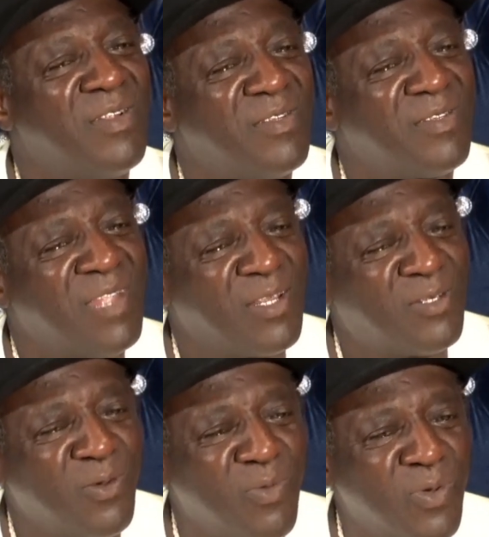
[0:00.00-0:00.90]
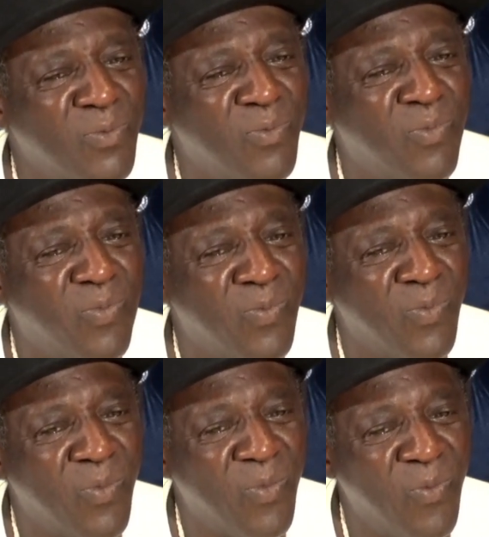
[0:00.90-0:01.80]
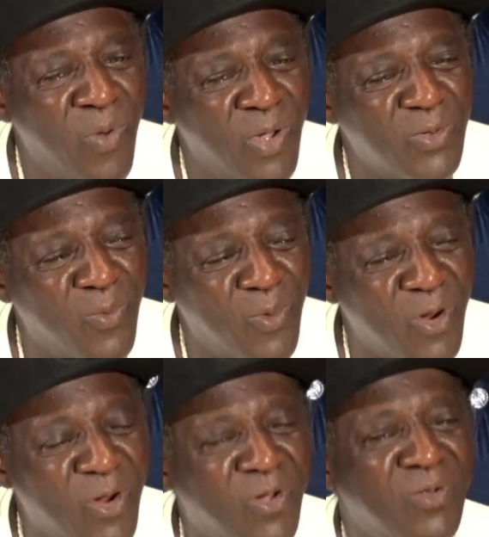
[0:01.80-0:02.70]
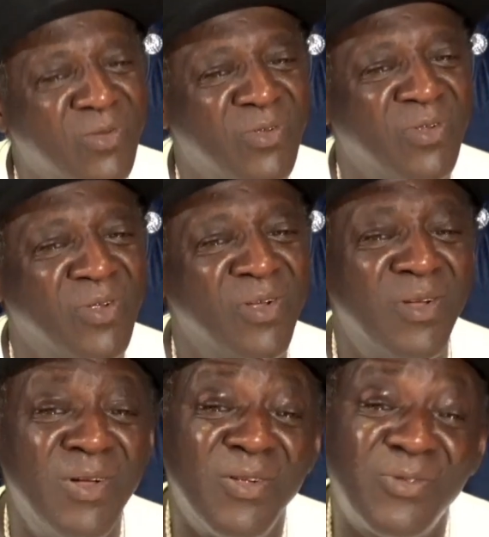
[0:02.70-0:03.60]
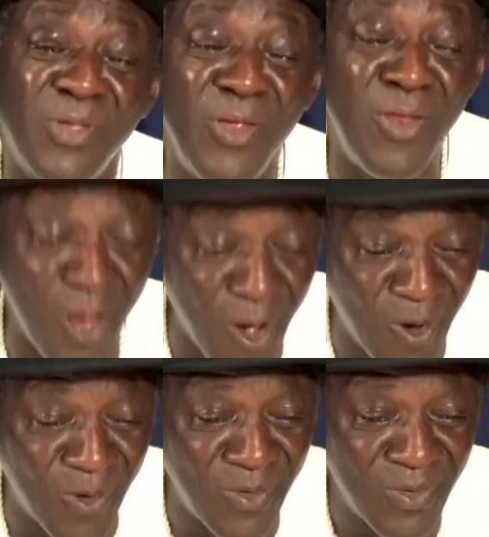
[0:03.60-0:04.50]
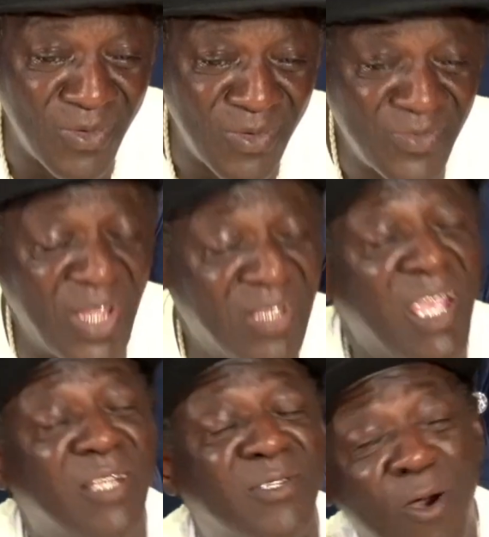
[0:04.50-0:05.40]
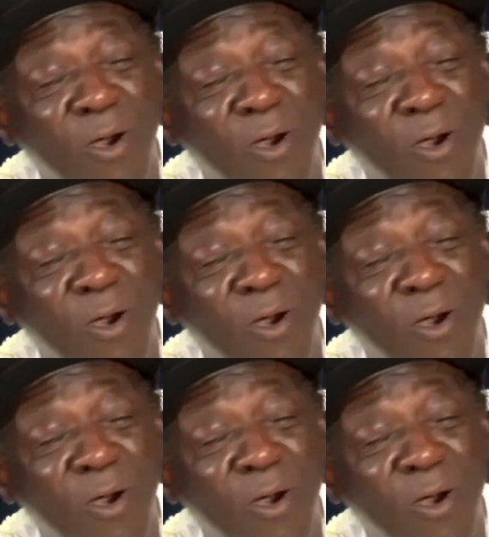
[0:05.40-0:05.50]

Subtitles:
that you will want the world to know that they don't